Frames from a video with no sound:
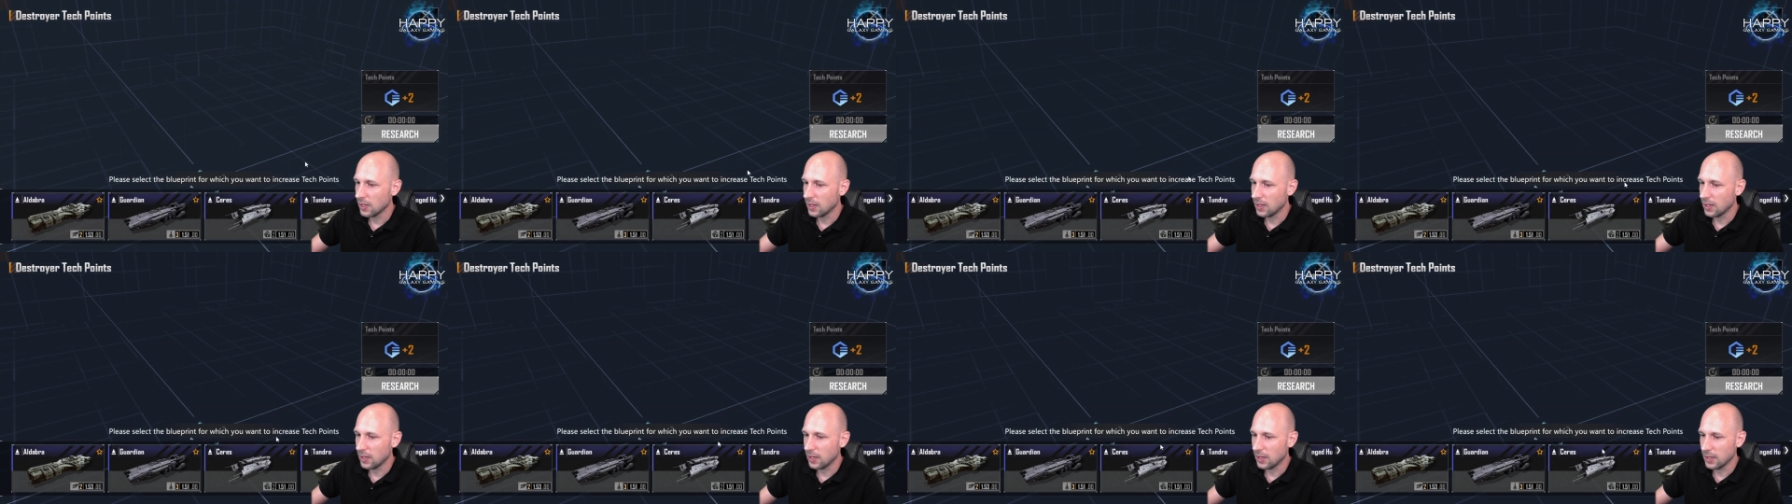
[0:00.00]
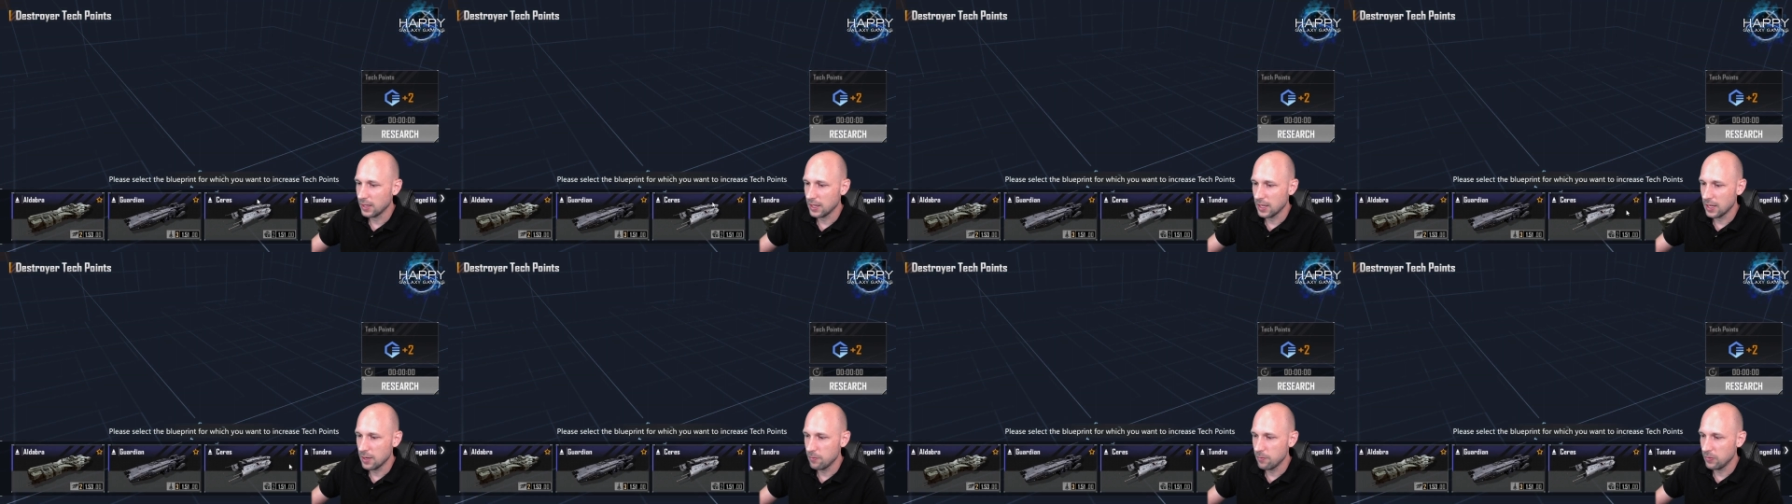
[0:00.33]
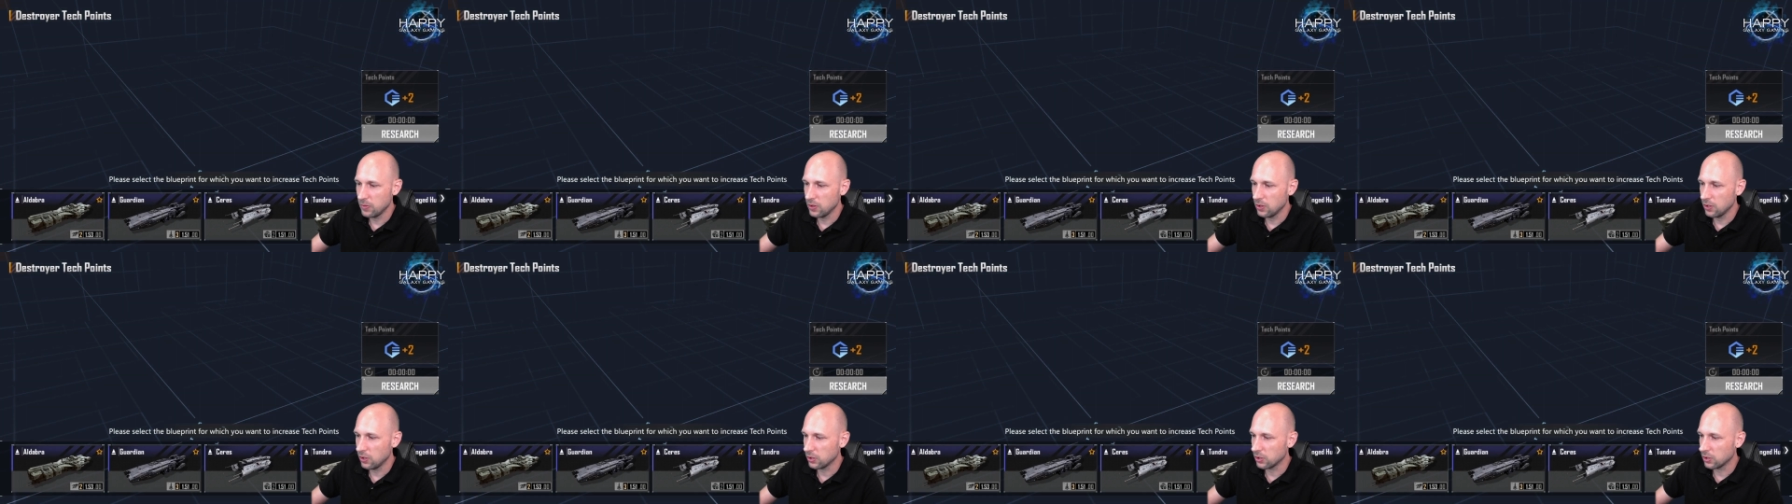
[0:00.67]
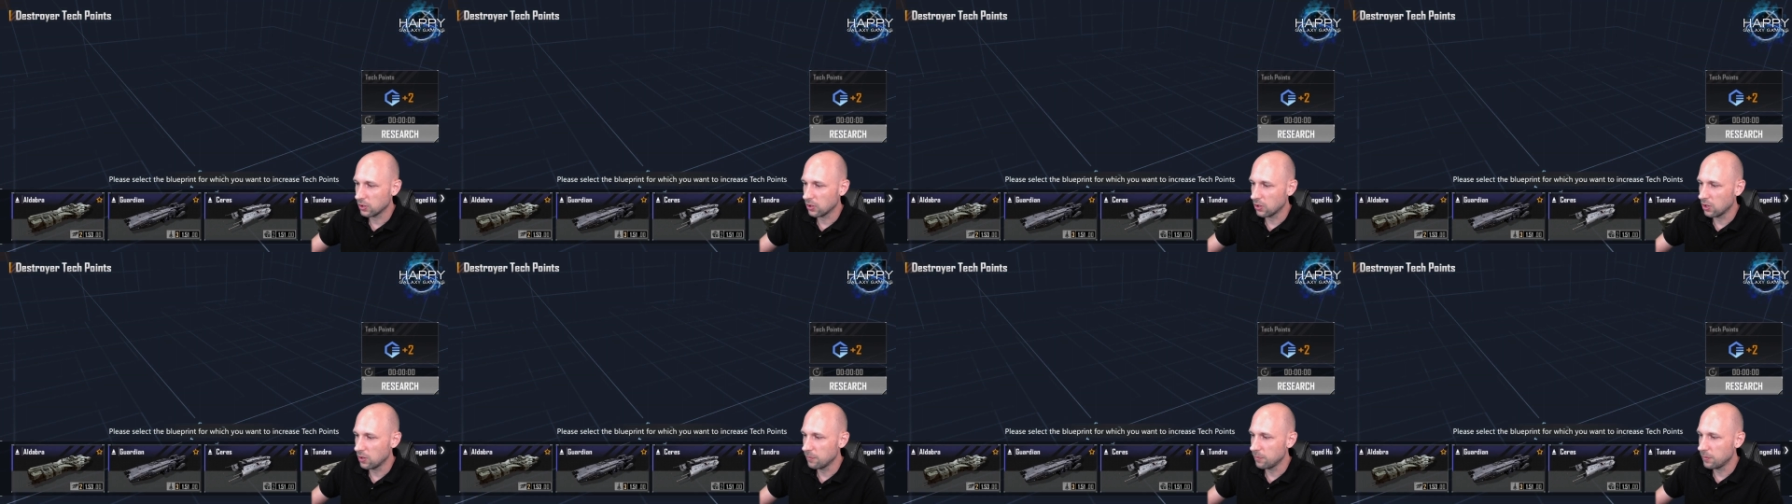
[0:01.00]
am not
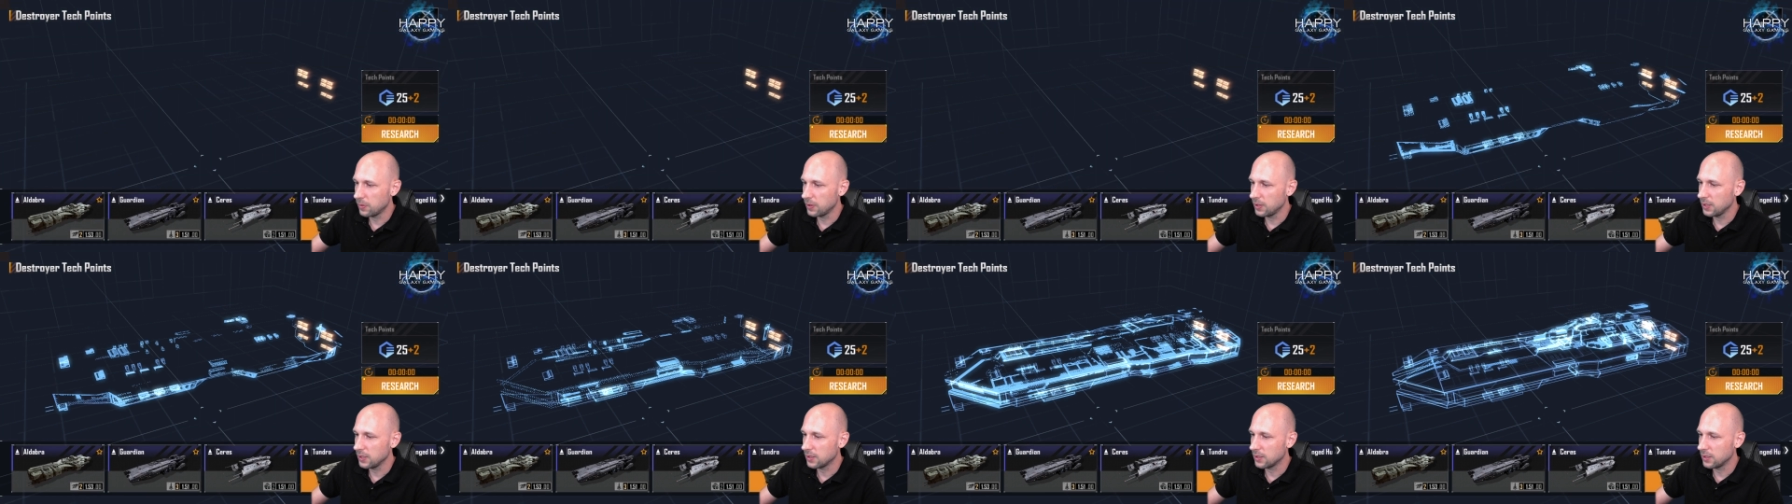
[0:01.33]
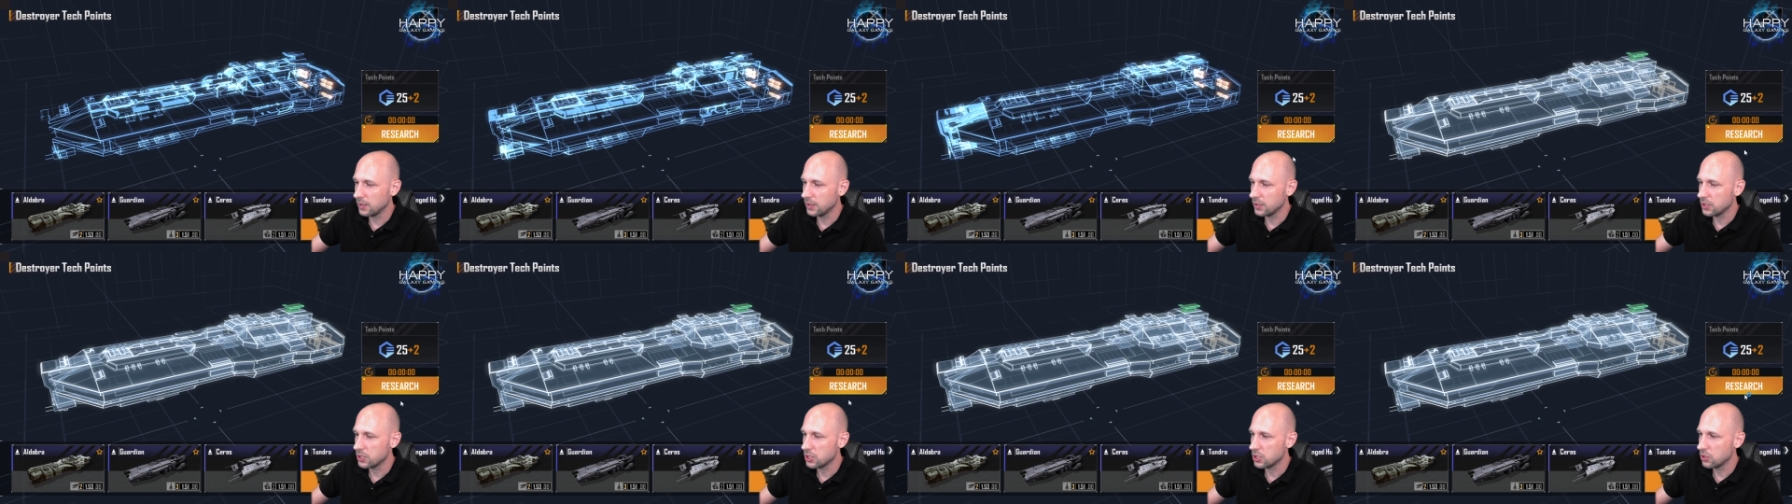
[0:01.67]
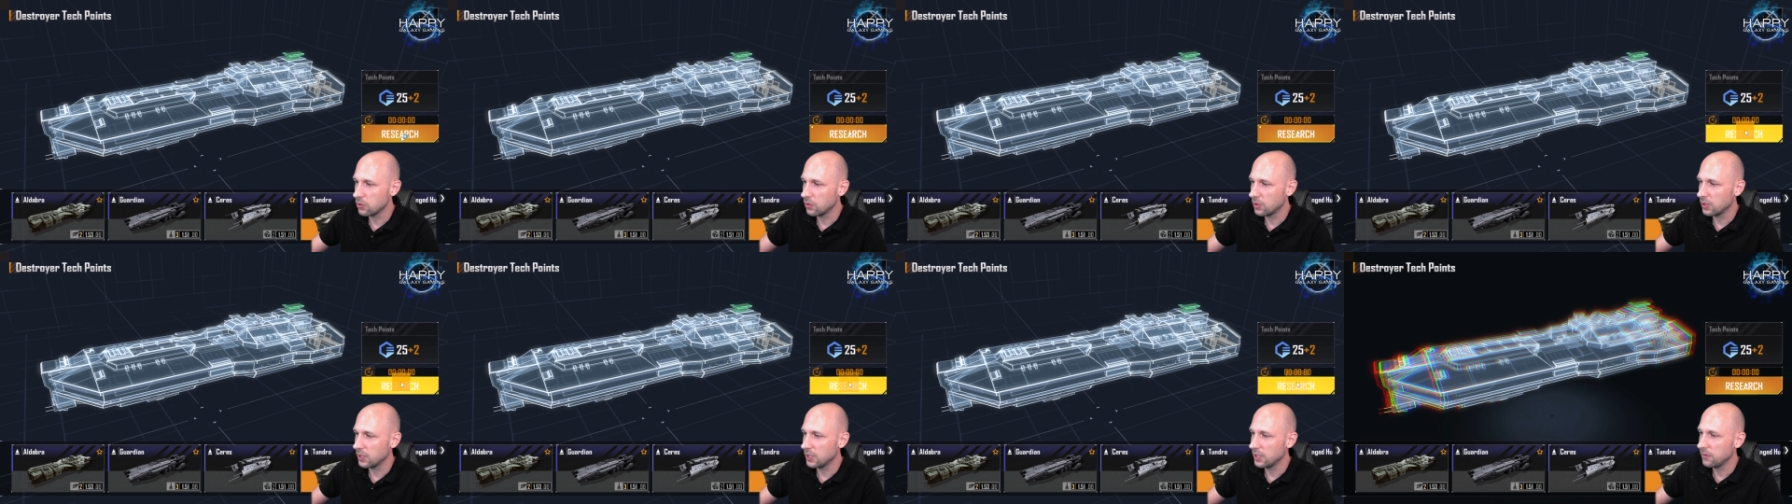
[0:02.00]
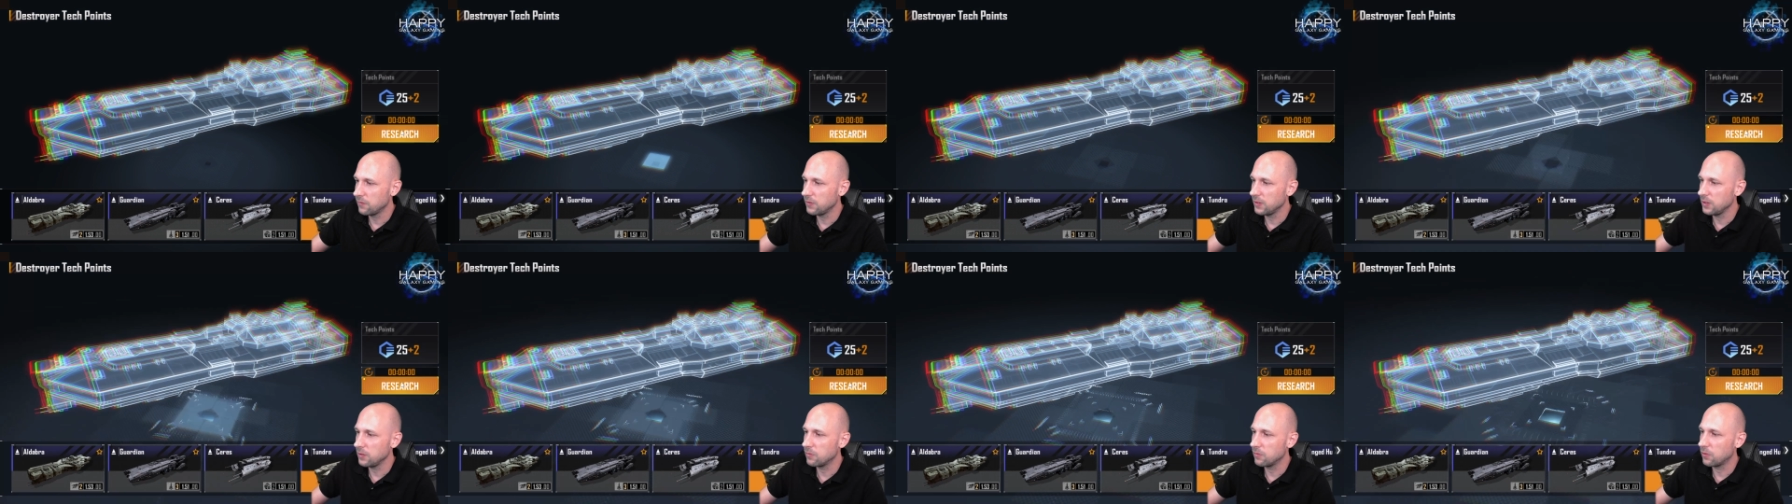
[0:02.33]
completely sure
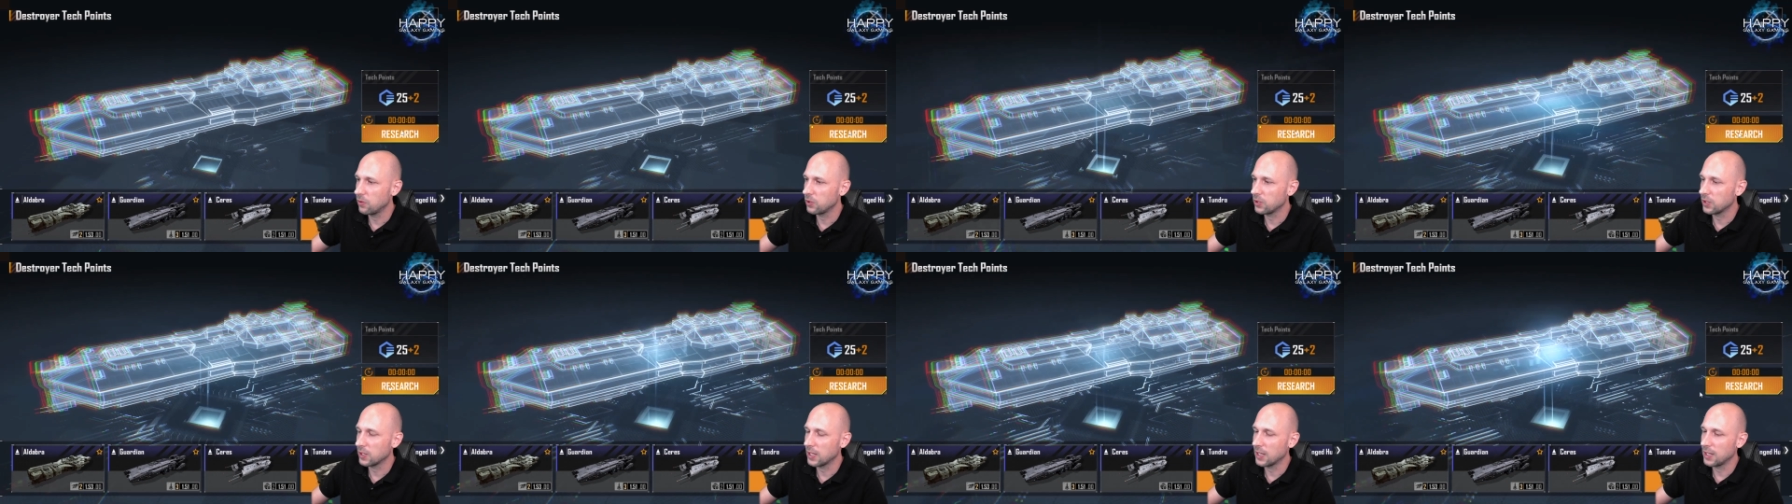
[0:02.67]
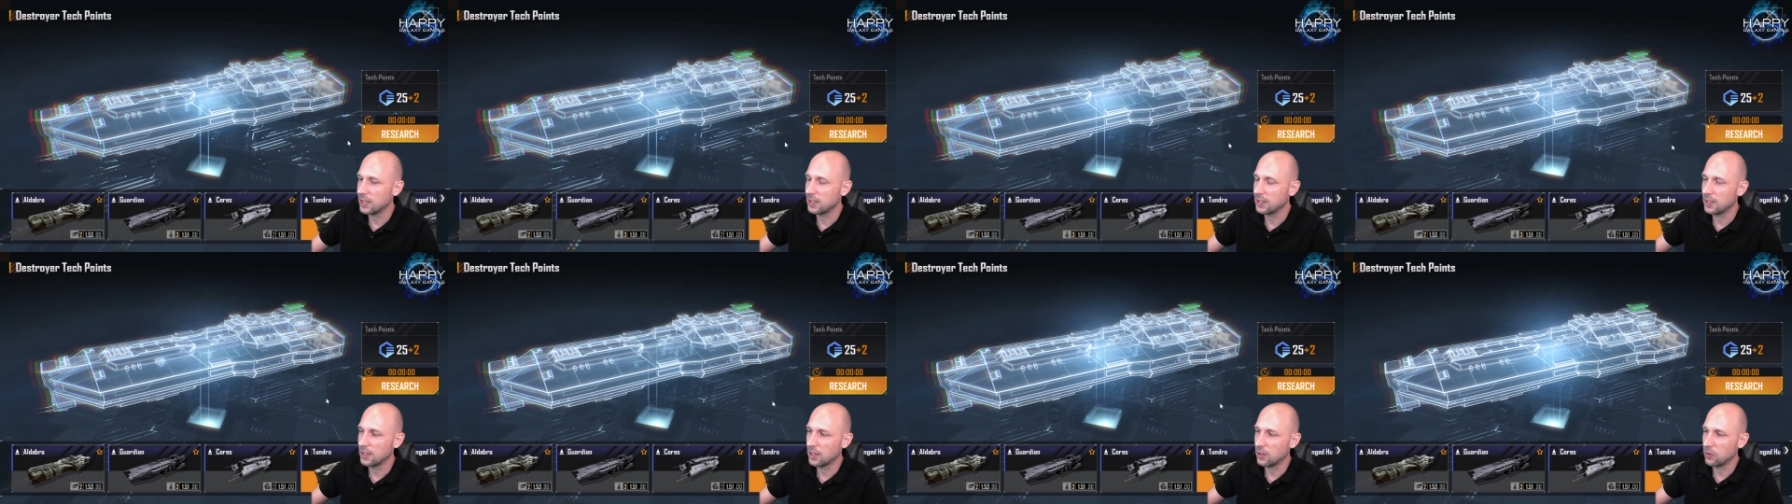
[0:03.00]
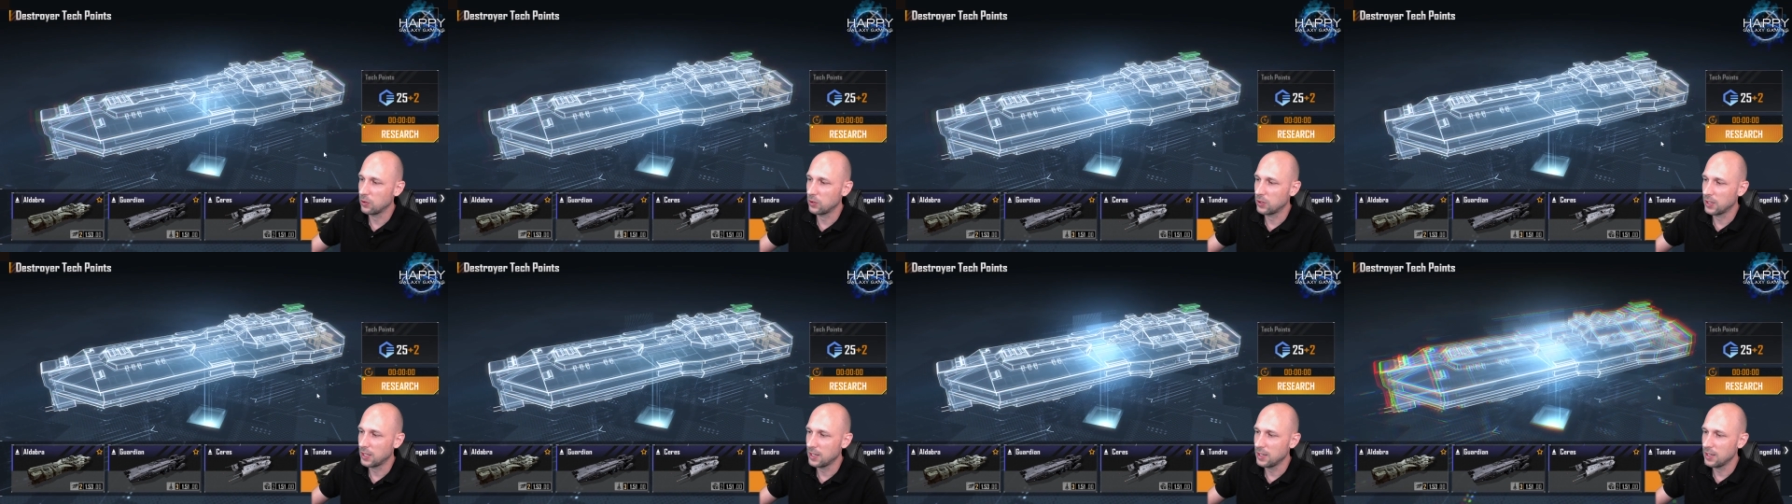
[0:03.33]
if we would get now 10